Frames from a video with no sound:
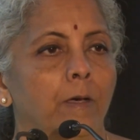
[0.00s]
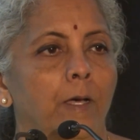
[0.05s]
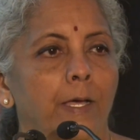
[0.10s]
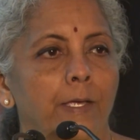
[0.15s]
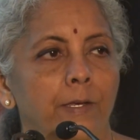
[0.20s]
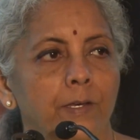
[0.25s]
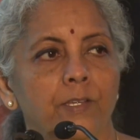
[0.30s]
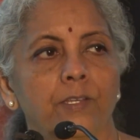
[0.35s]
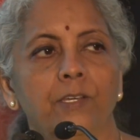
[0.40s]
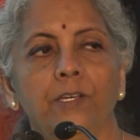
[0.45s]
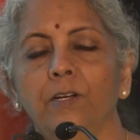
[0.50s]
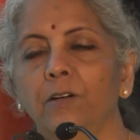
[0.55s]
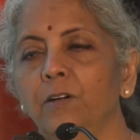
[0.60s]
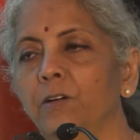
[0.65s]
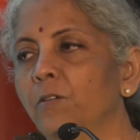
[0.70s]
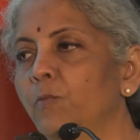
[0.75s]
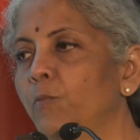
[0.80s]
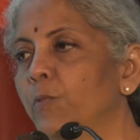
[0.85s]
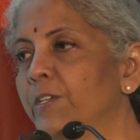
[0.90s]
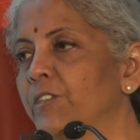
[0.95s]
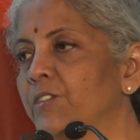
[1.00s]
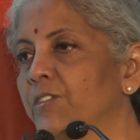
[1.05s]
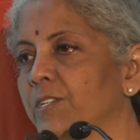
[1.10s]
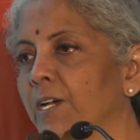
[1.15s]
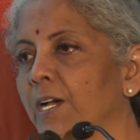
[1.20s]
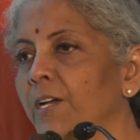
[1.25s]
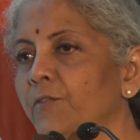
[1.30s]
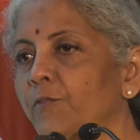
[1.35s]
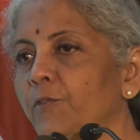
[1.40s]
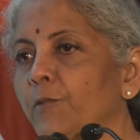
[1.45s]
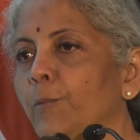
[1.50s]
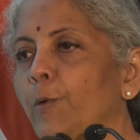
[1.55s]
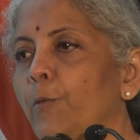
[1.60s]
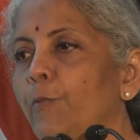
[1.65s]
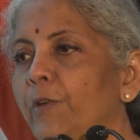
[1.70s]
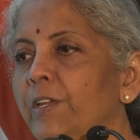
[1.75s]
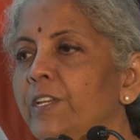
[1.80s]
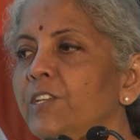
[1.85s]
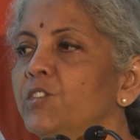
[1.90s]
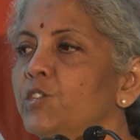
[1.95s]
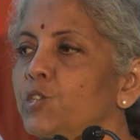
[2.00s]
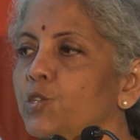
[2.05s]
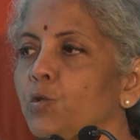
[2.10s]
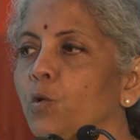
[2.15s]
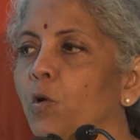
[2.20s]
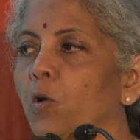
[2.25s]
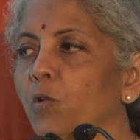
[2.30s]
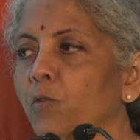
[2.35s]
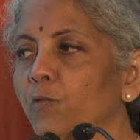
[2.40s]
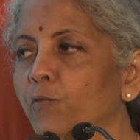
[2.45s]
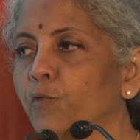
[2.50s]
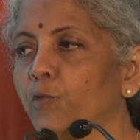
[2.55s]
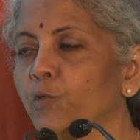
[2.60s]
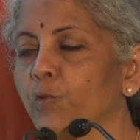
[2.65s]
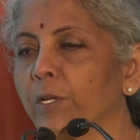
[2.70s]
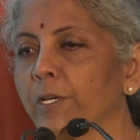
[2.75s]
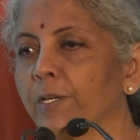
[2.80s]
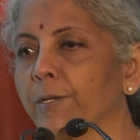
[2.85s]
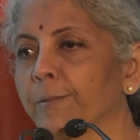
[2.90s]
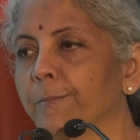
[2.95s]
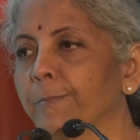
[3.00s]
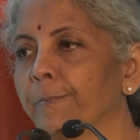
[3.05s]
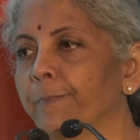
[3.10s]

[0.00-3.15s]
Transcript: And here we start from a very strong footing.